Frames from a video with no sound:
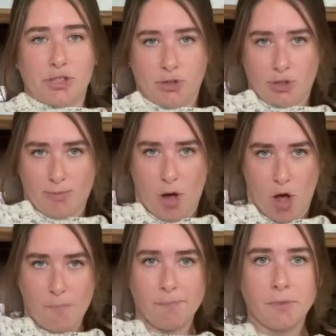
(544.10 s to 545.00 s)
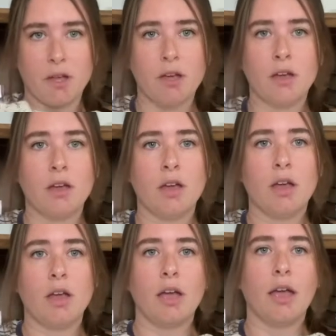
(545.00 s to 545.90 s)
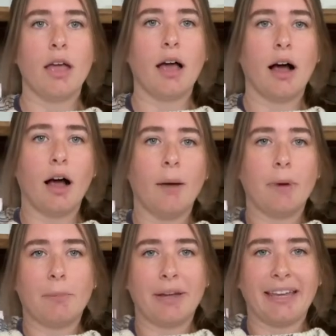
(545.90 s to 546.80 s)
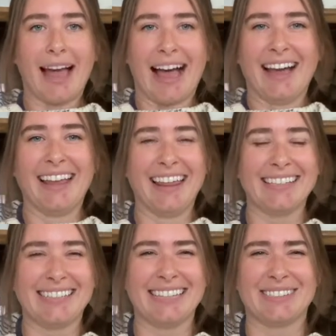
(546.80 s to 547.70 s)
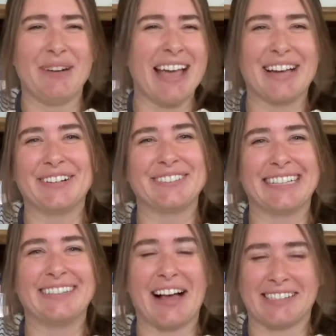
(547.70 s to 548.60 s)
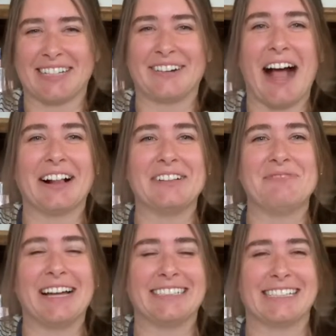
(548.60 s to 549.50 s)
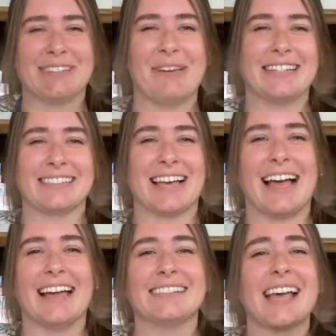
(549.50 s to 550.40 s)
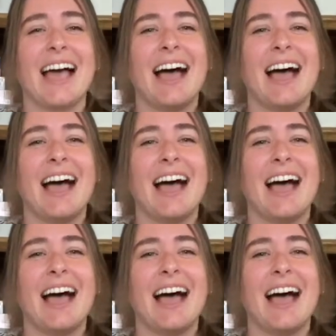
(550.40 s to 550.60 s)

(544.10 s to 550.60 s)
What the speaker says: too small. But yeah, this is my Cozy Classic Raglan by Jessie Mae Designs.